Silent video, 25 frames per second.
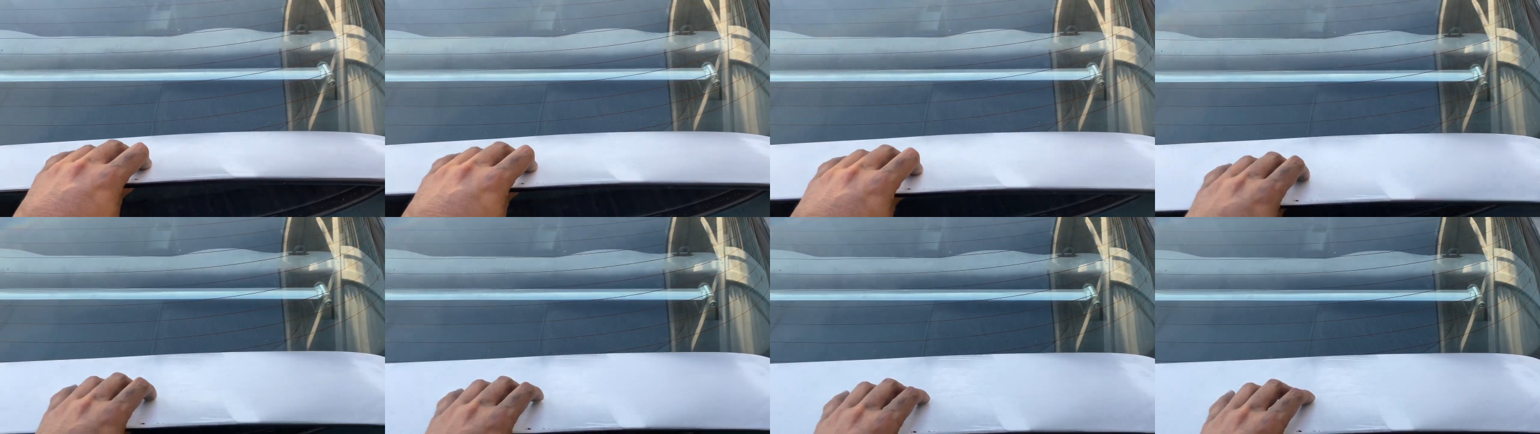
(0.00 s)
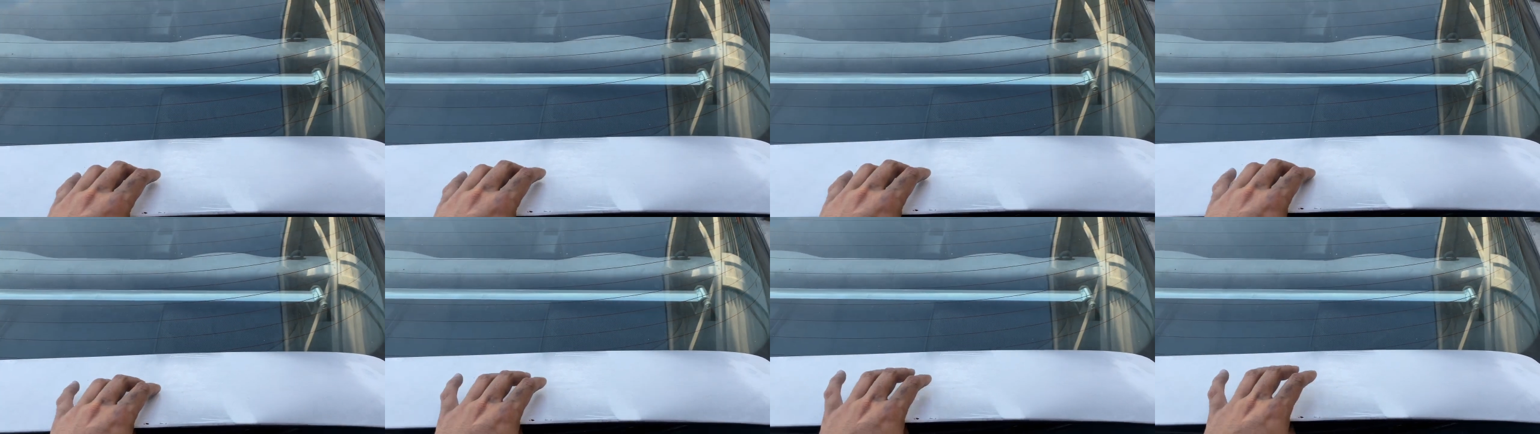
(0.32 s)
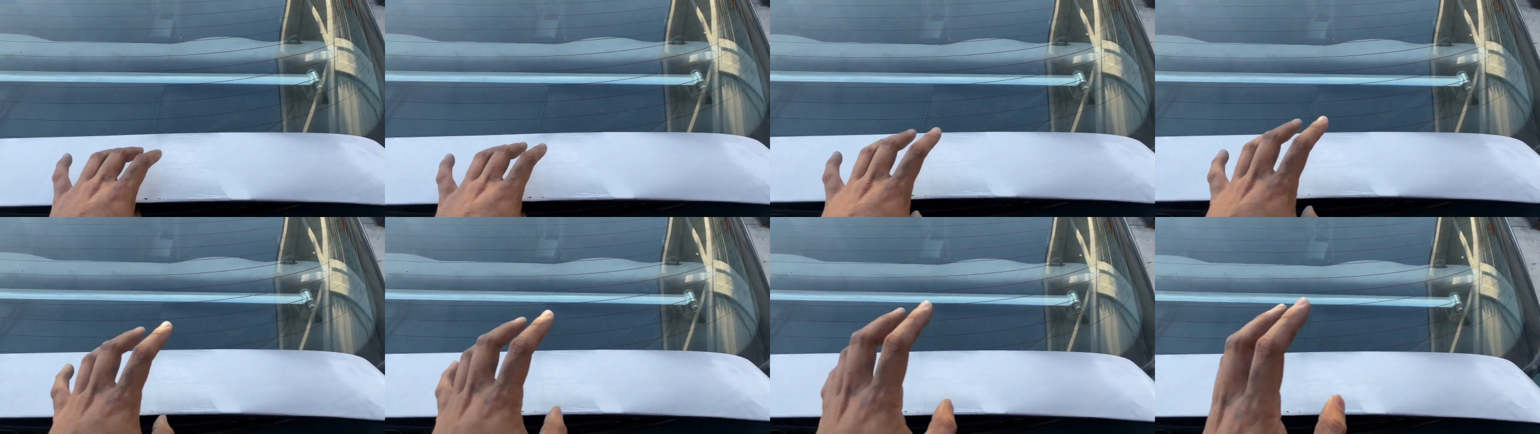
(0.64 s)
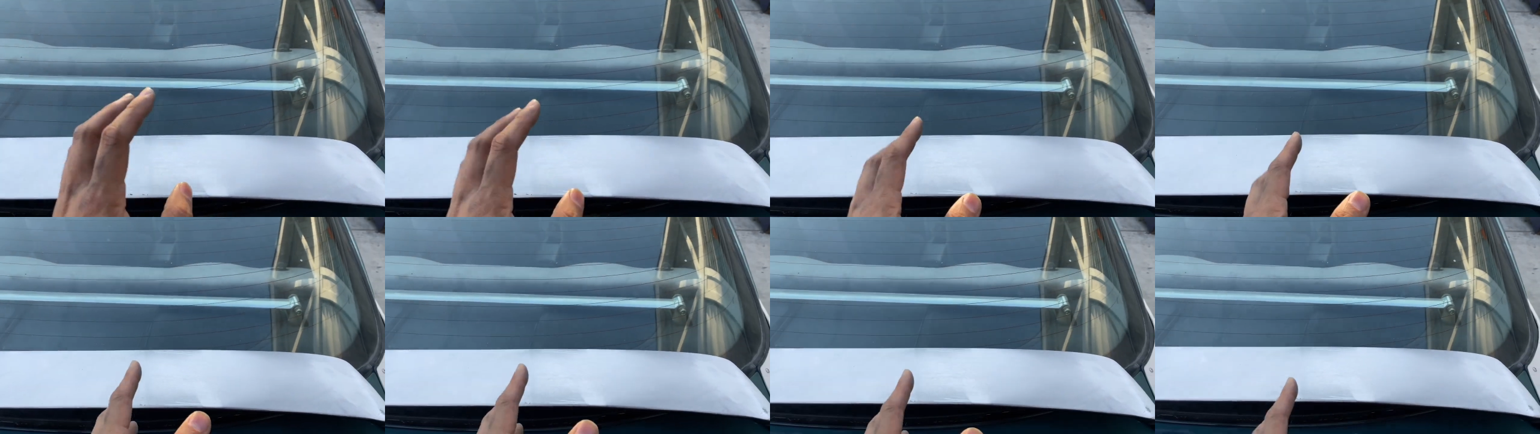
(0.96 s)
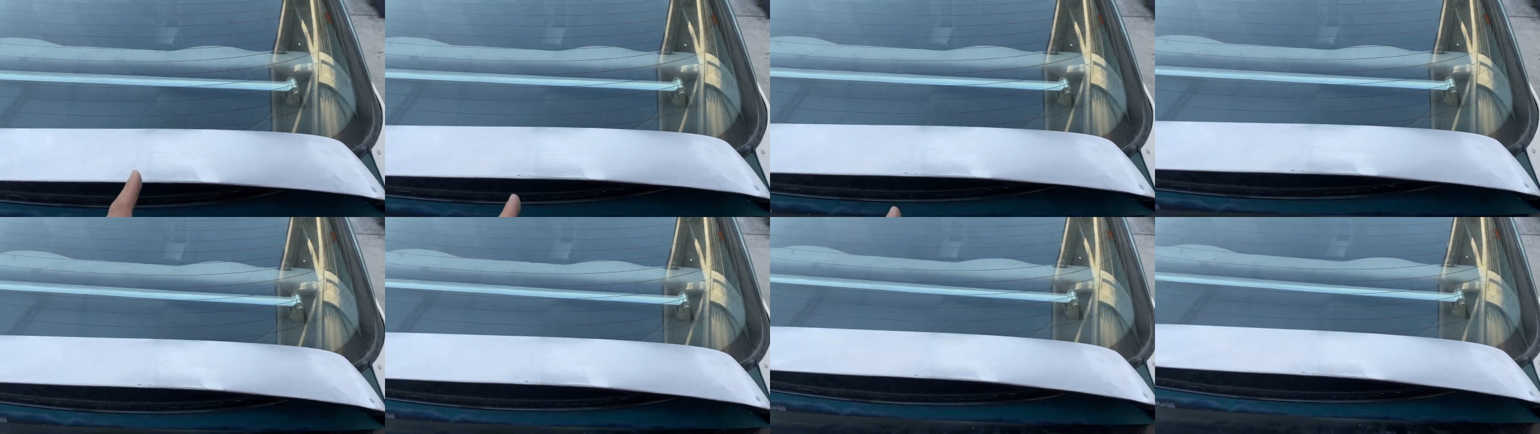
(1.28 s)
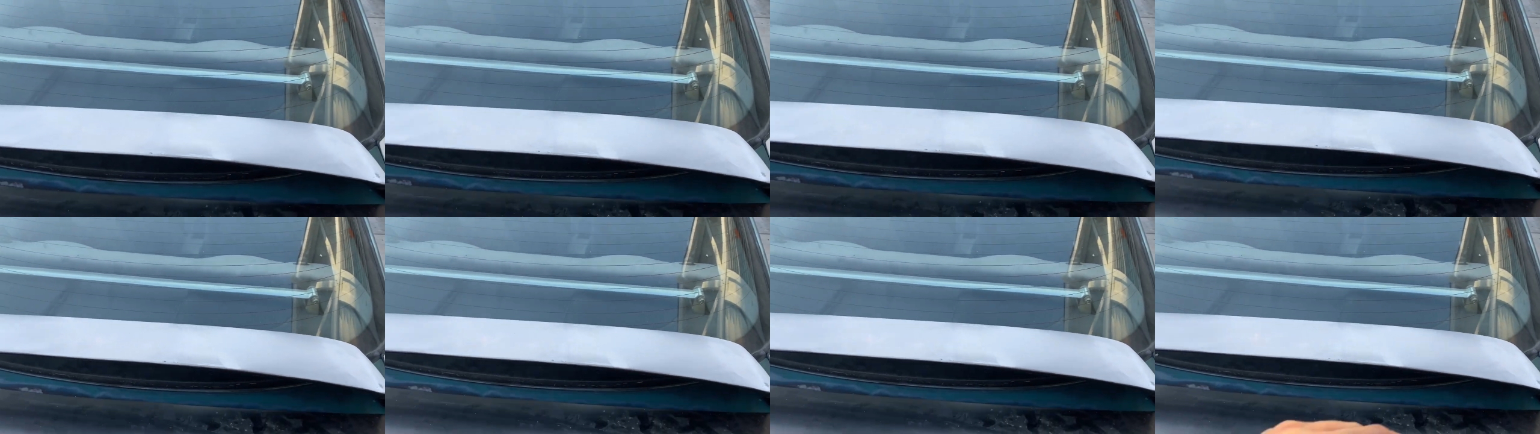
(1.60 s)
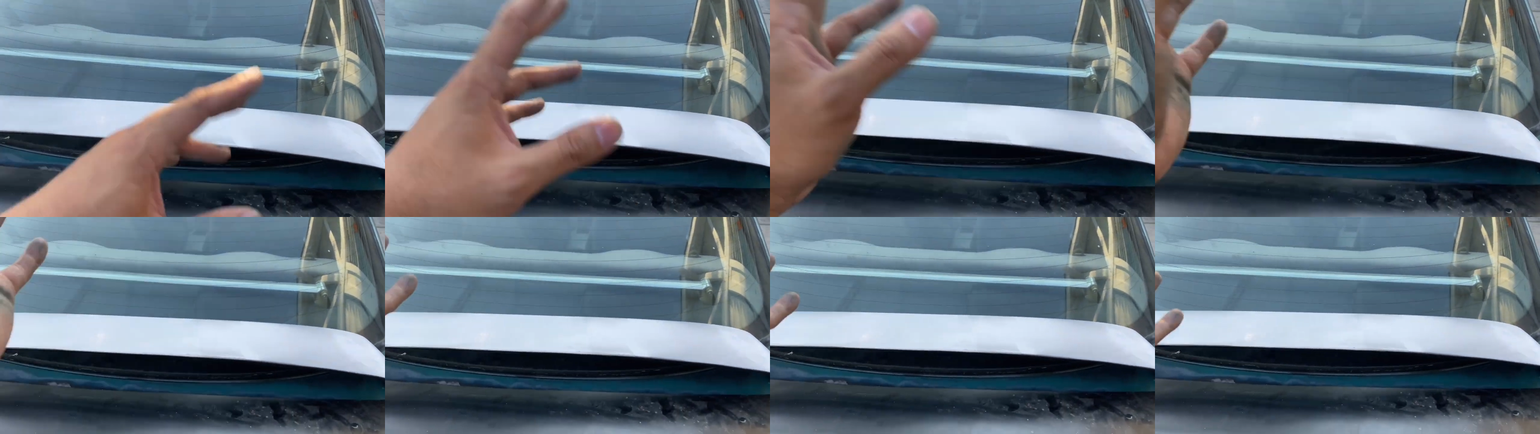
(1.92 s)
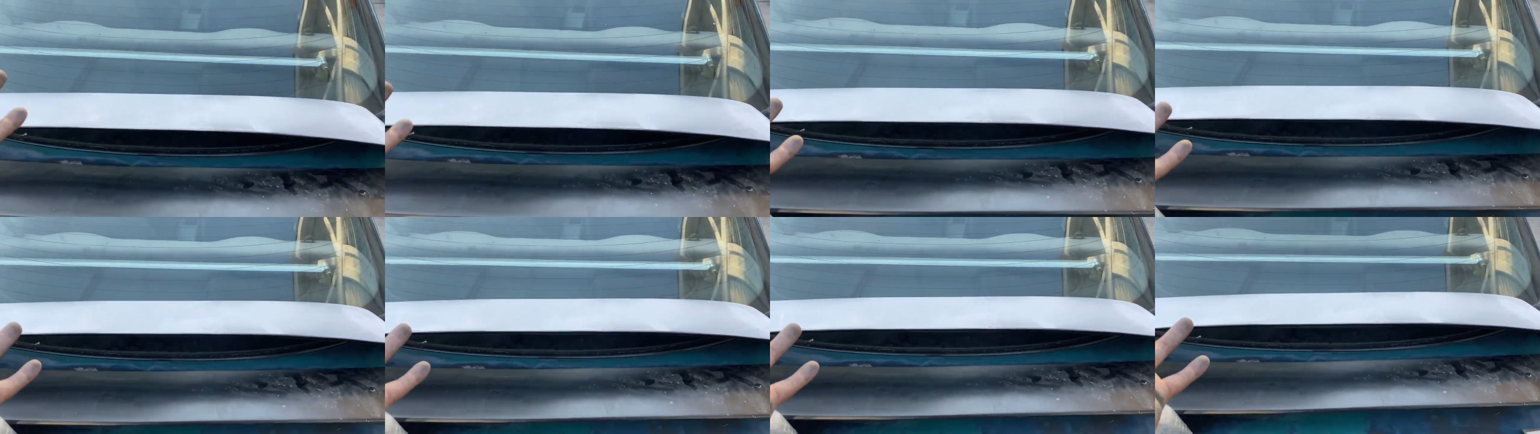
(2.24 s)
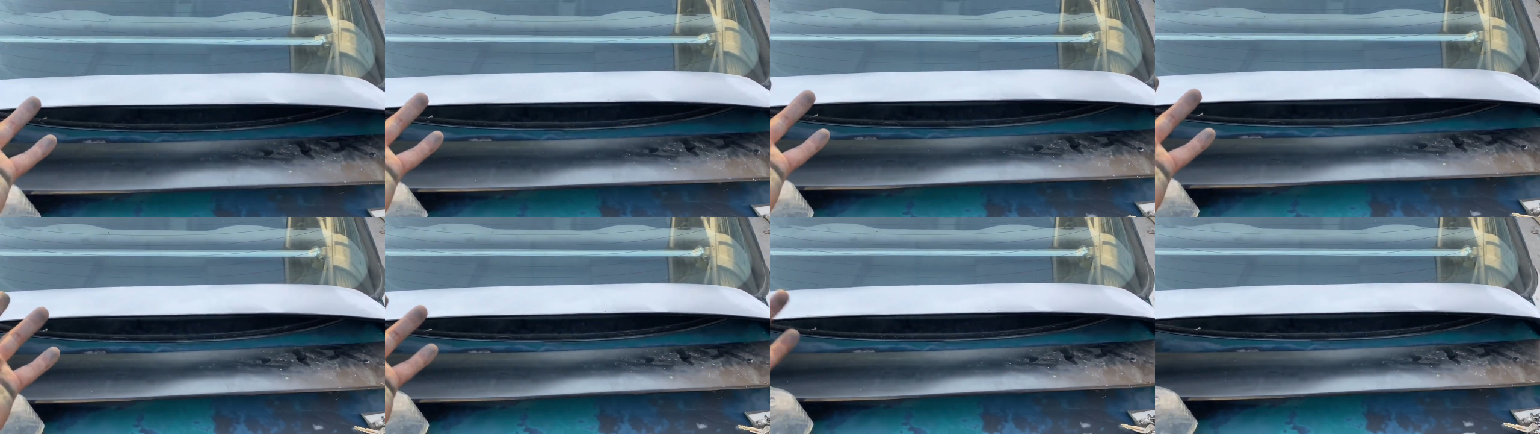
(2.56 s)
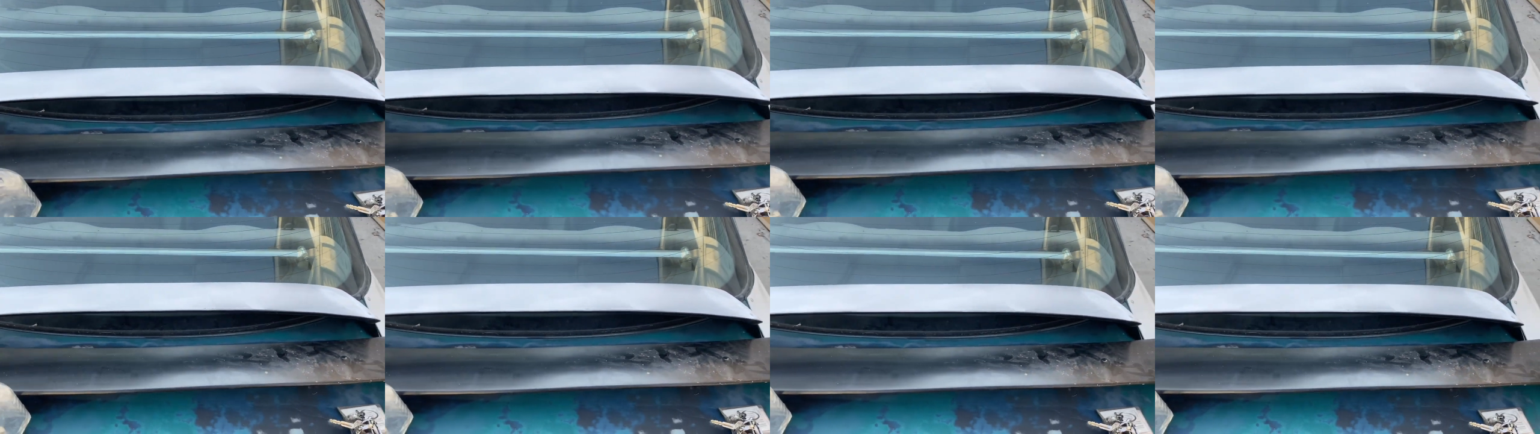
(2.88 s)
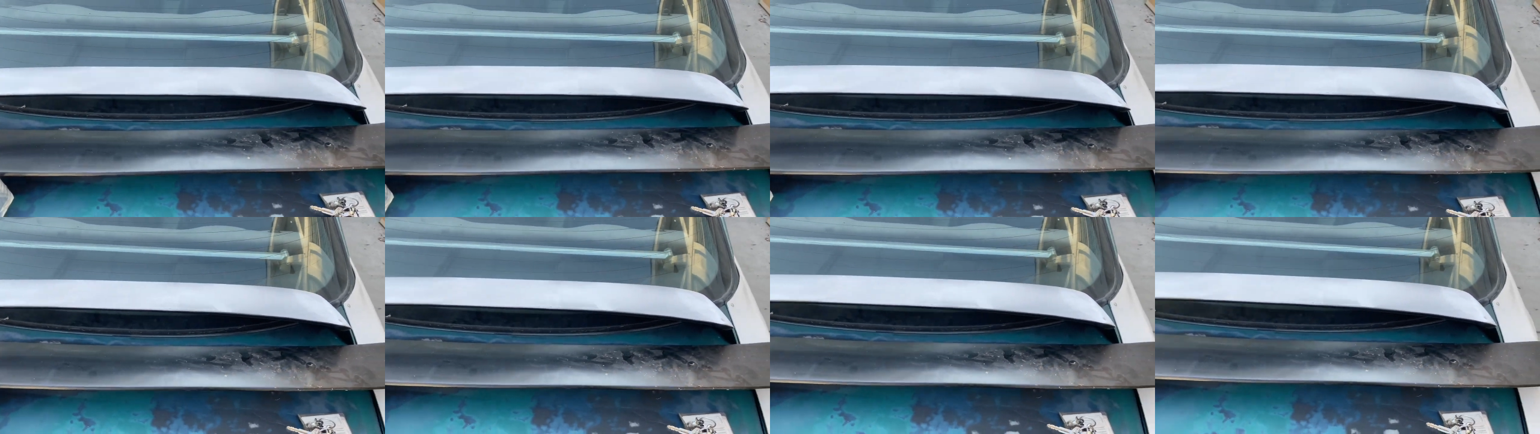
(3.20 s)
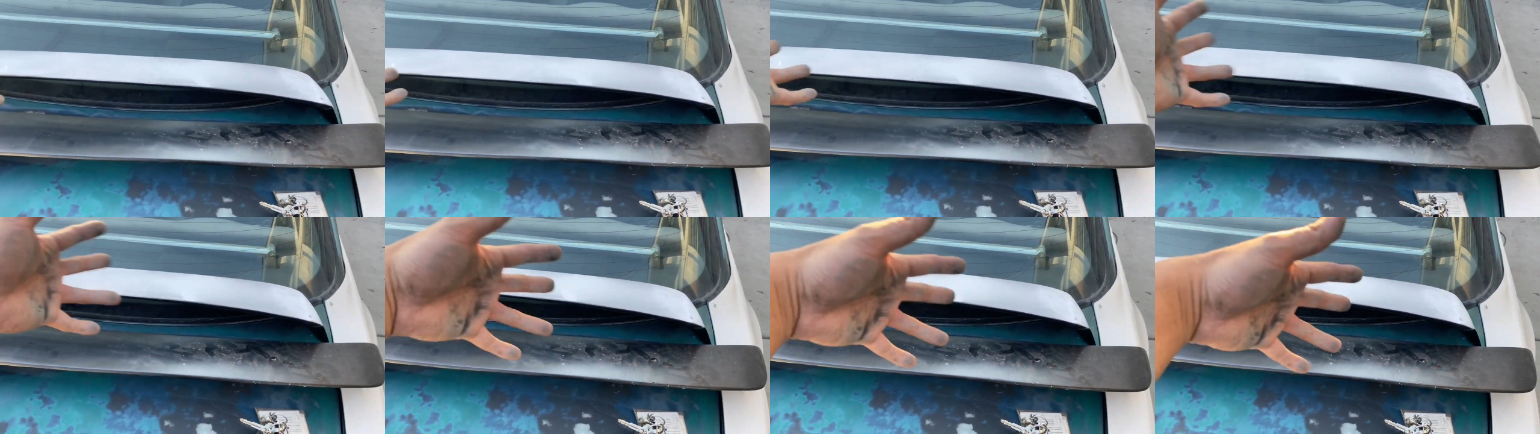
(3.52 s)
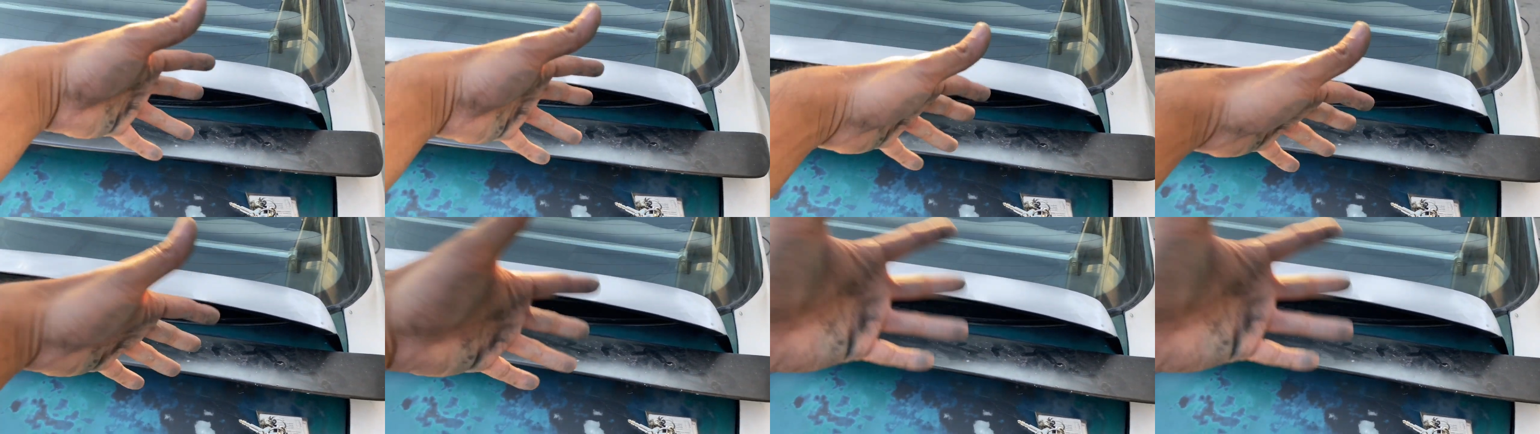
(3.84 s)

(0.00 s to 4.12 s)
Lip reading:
No face is visible, so there are no lips to read.